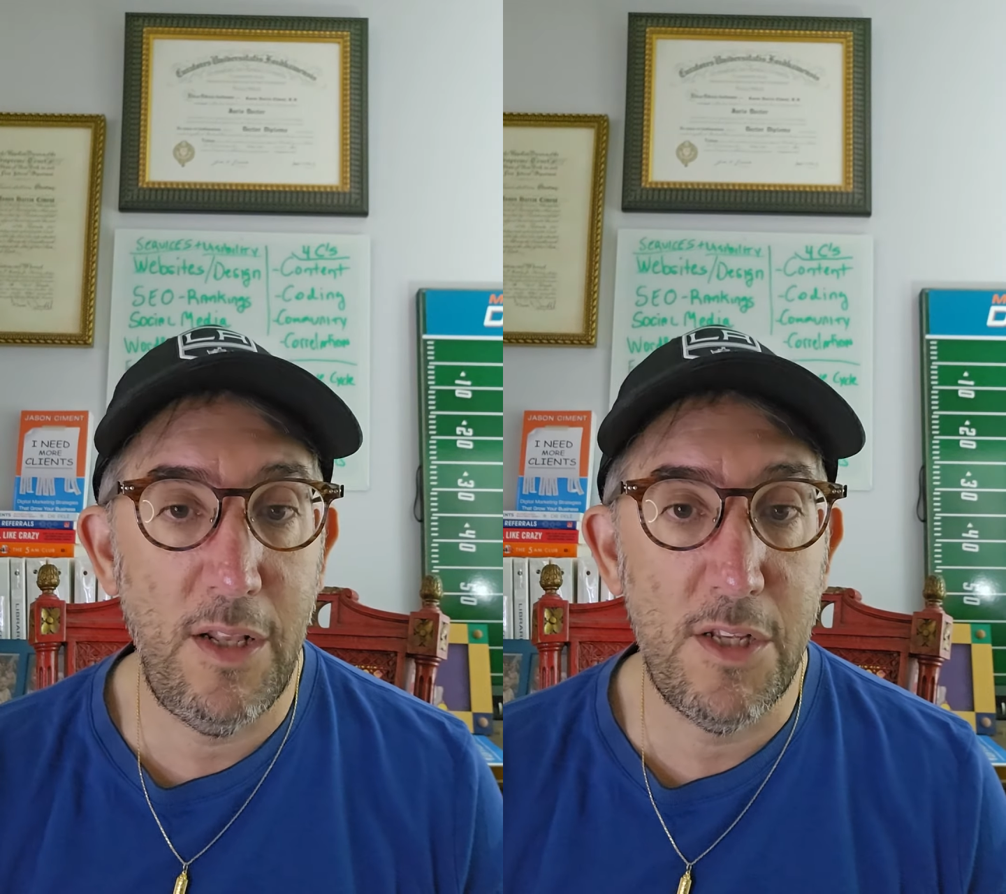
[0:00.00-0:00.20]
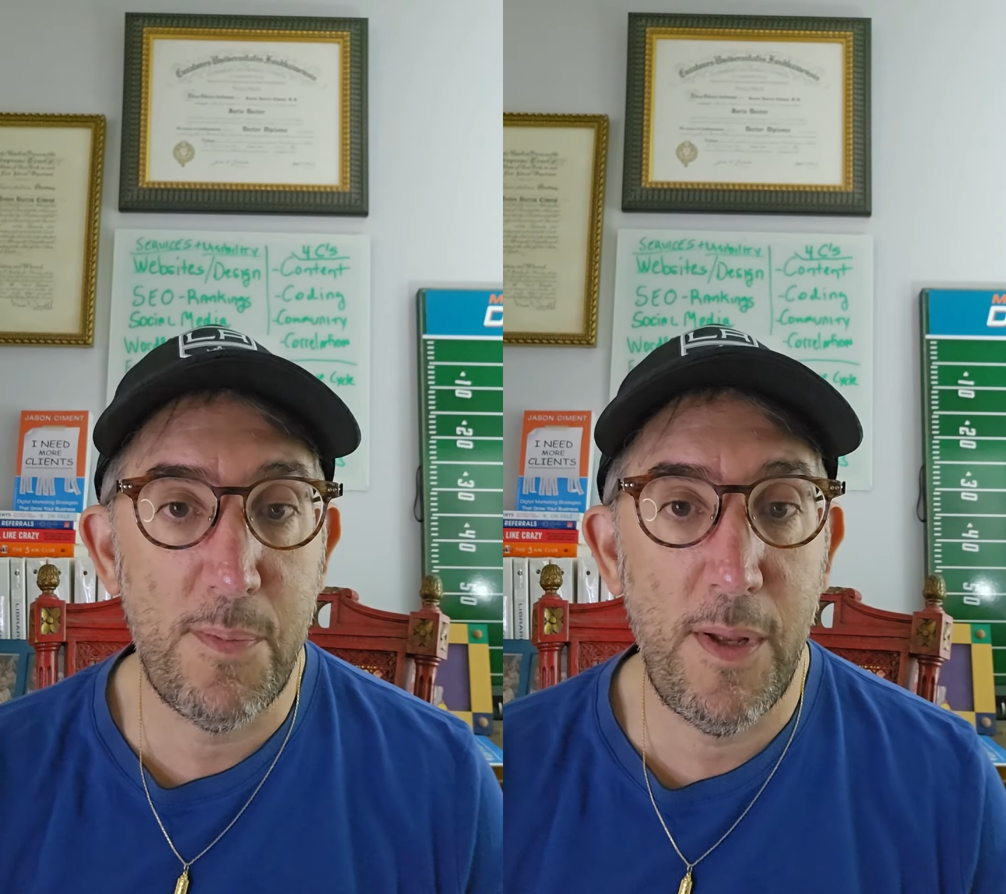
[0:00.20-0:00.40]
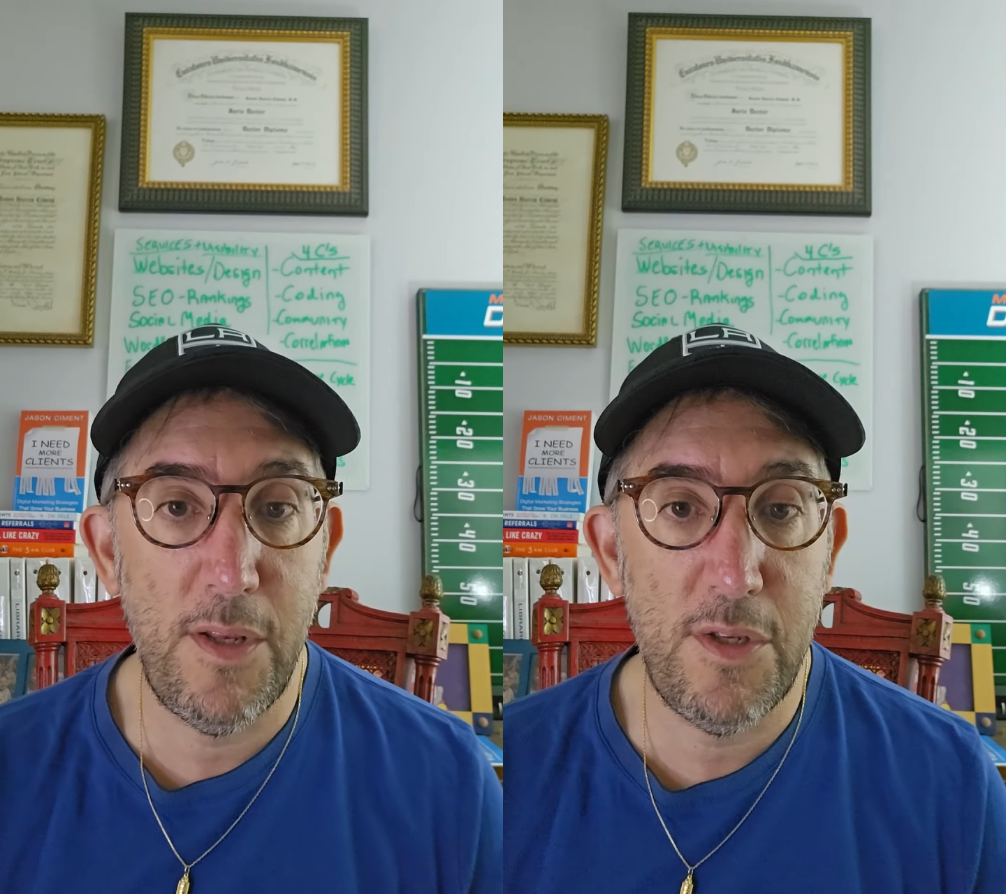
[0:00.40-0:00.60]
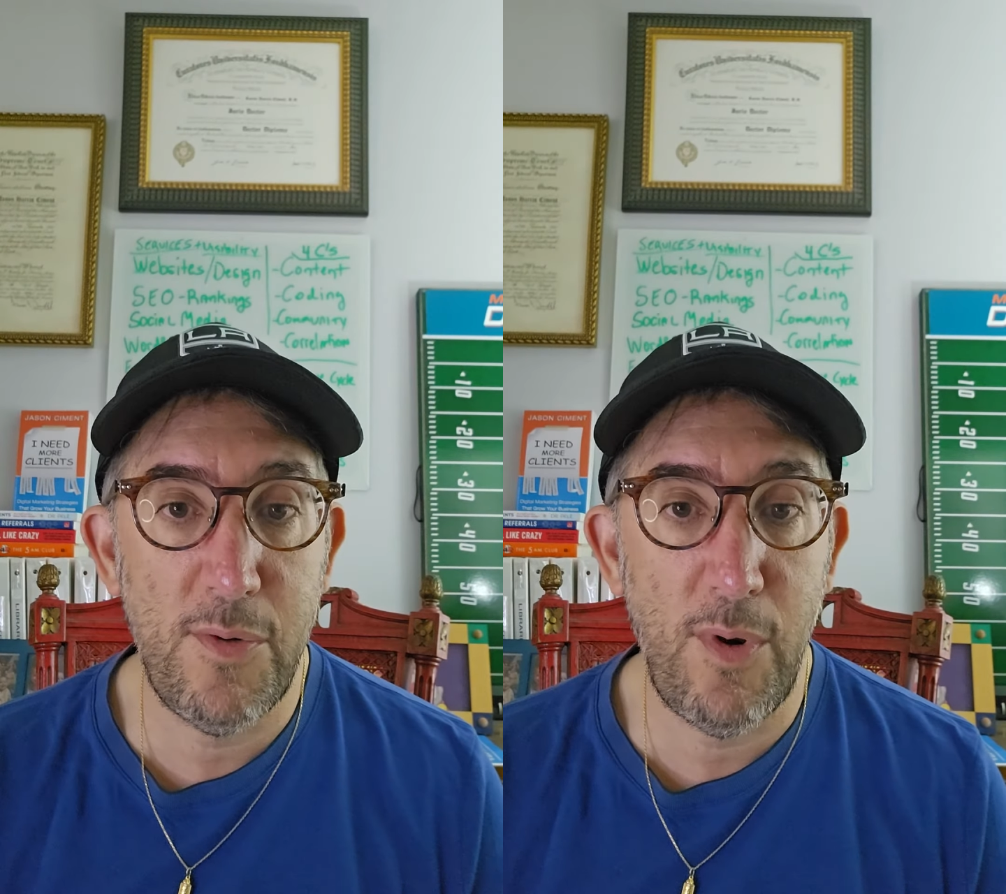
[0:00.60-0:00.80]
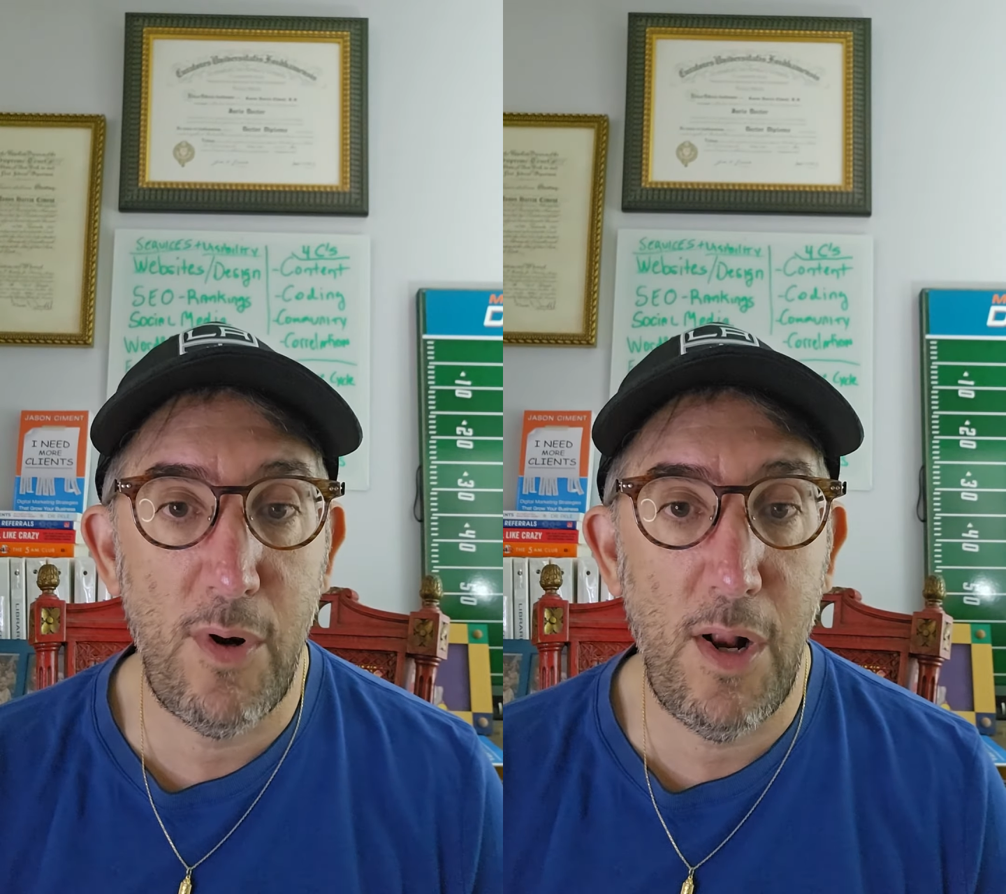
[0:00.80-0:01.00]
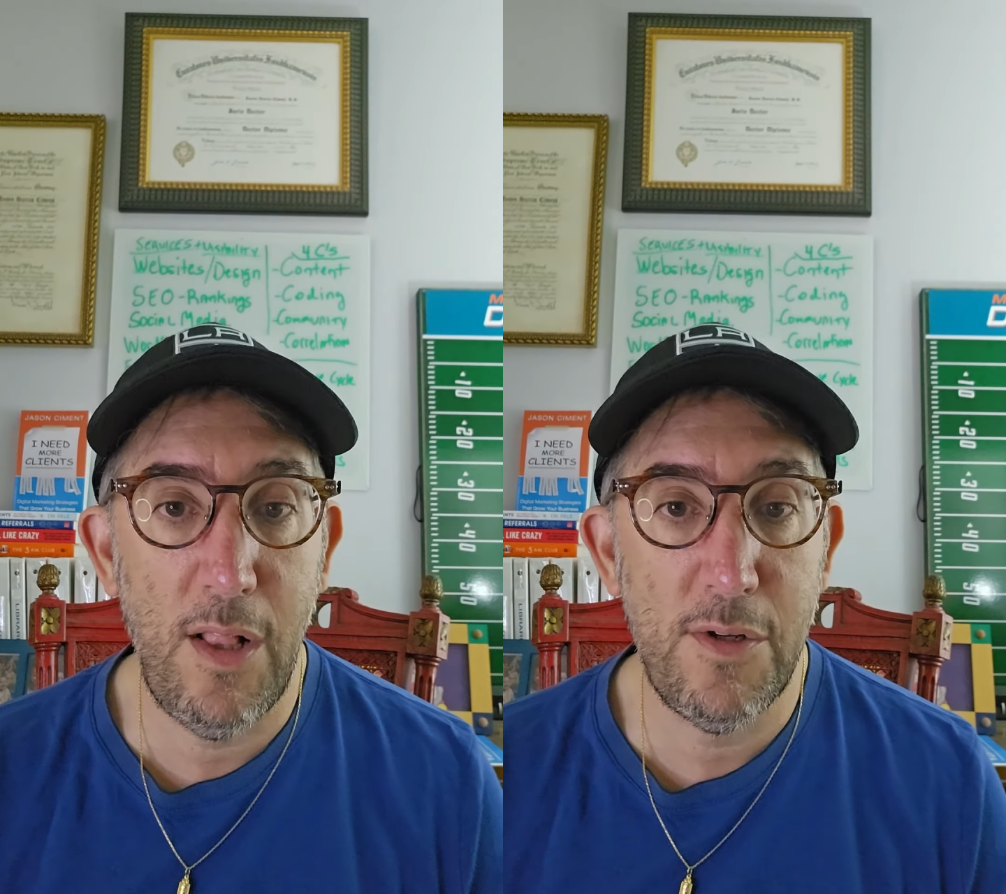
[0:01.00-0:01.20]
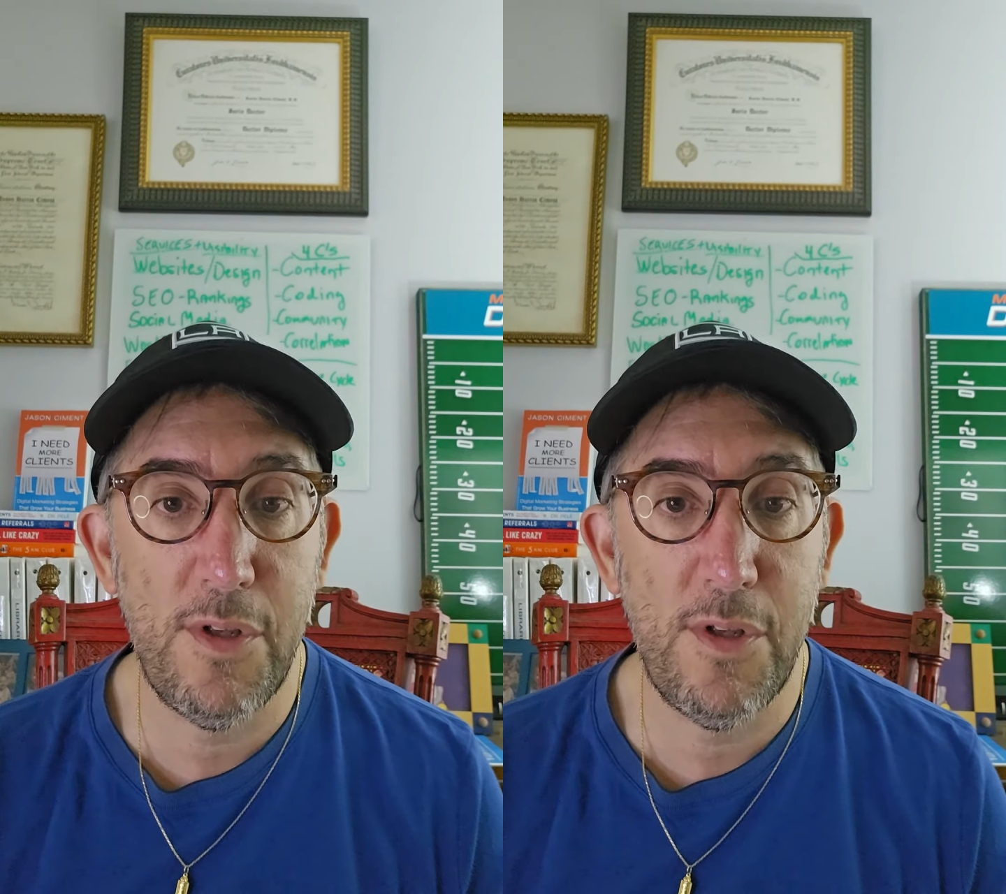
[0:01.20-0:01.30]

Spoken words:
to spend $200 or